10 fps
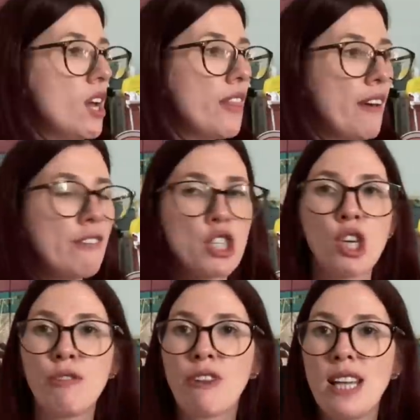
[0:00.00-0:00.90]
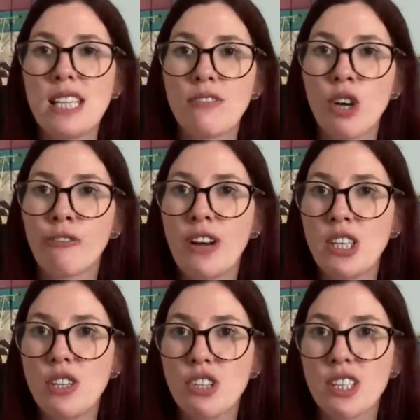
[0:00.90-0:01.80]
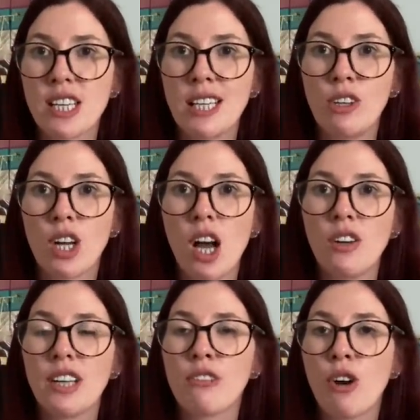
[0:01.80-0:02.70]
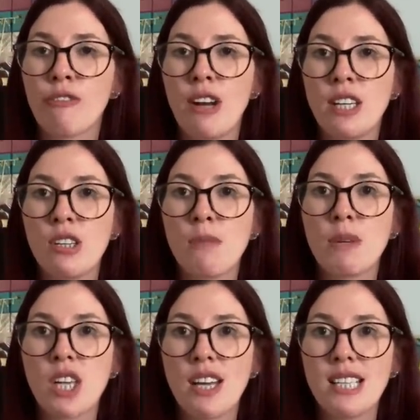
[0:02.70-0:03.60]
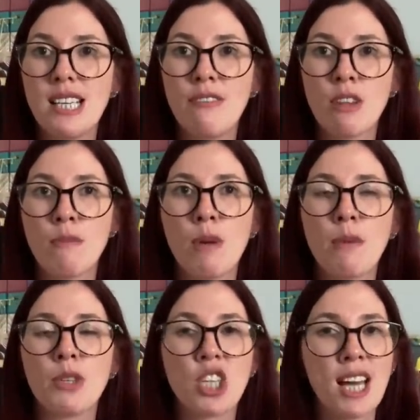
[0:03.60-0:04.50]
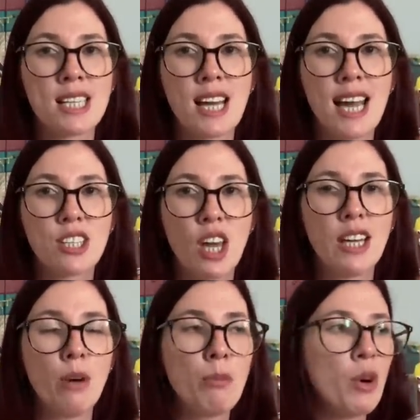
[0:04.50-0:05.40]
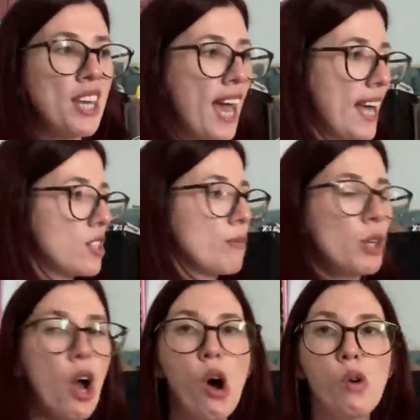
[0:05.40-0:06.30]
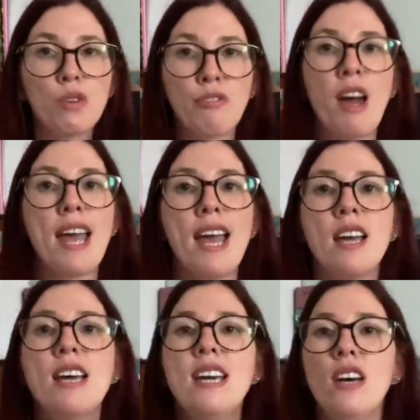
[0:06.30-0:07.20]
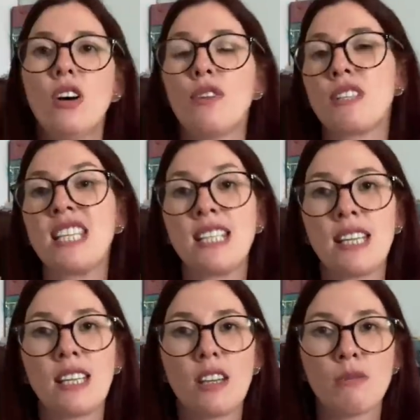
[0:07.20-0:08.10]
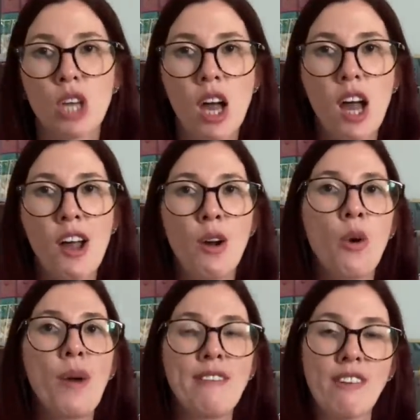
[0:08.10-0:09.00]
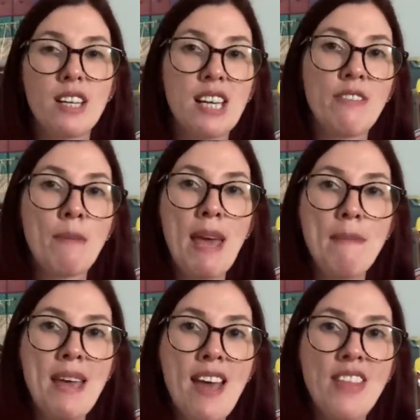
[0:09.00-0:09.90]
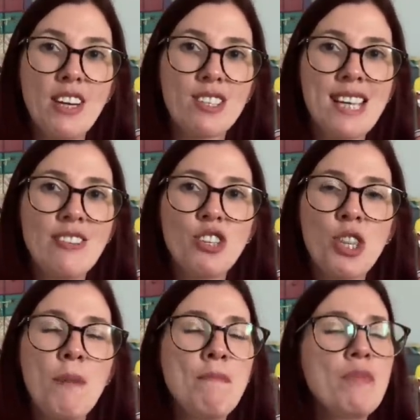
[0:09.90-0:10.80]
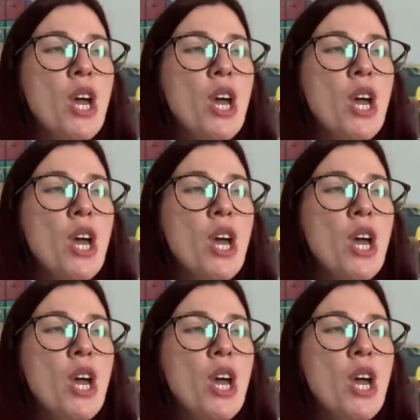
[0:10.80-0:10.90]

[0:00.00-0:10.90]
They're for two friends. I've got a friend who's just had a little girl, and I've got a friend who's on maternity leave at the moment, but she hasn't had her little boy yet. So I'm going to hold fire, obviously sending them to her, or wait for her to have the baby, and then I'll send them.